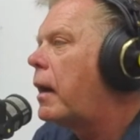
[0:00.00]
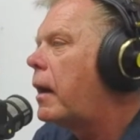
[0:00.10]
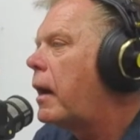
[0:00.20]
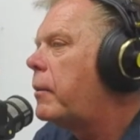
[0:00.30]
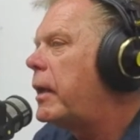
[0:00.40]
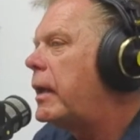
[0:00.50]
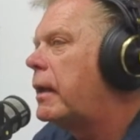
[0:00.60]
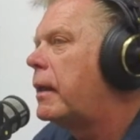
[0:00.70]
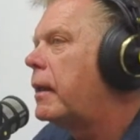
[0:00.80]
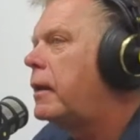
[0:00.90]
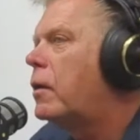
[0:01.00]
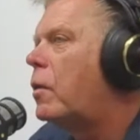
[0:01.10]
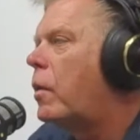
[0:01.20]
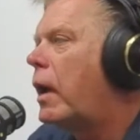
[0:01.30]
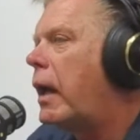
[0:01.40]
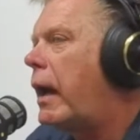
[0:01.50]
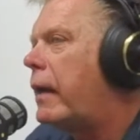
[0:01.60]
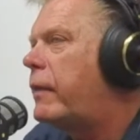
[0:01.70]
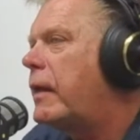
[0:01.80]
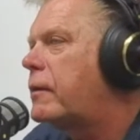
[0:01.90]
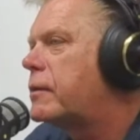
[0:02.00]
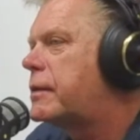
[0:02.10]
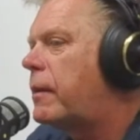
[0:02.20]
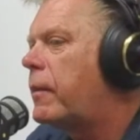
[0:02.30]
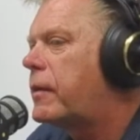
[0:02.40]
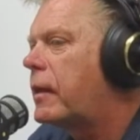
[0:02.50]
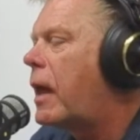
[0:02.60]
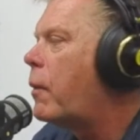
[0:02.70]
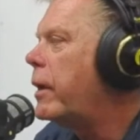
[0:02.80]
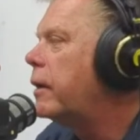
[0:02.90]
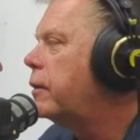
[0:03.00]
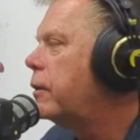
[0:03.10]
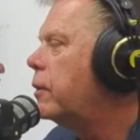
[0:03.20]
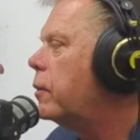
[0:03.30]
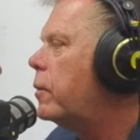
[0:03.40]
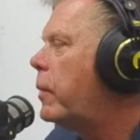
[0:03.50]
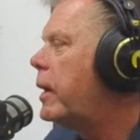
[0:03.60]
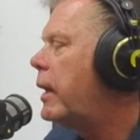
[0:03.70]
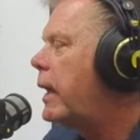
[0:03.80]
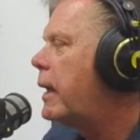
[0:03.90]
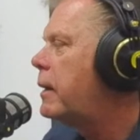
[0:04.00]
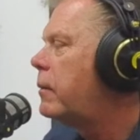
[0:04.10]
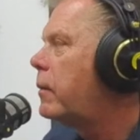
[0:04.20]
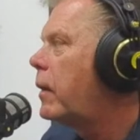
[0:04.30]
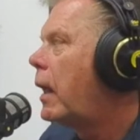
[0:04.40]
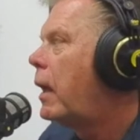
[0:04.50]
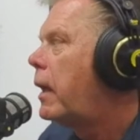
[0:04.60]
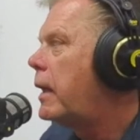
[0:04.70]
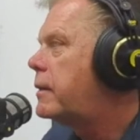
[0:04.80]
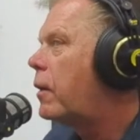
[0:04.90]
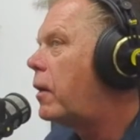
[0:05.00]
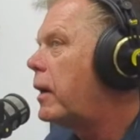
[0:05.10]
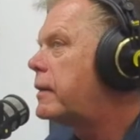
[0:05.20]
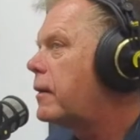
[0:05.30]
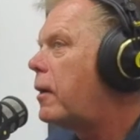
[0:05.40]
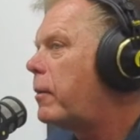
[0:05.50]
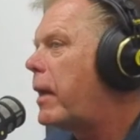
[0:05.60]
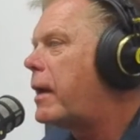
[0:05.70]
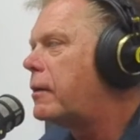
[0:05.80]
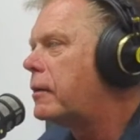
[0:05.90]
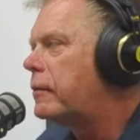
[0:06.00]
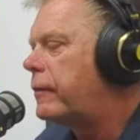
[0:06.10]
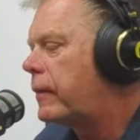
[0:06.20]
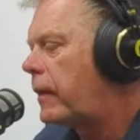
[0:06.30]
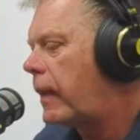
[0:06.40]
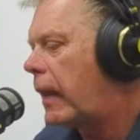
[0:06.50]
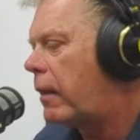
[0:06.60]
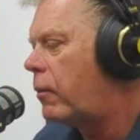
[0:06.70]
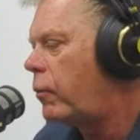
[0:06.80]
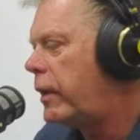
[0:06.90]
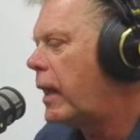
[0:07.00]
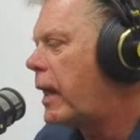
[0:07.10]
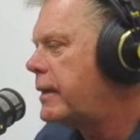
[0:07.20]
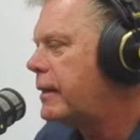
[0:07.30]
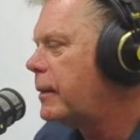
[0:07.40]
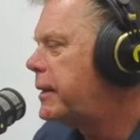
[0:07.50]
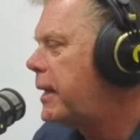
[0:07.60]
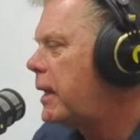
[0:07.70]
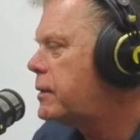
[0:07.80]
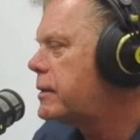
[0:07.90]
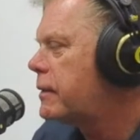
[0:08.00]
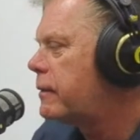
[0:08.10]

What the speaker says: I mean, I think there's a lot we can do, but again, it's all a matter of realizing limitations of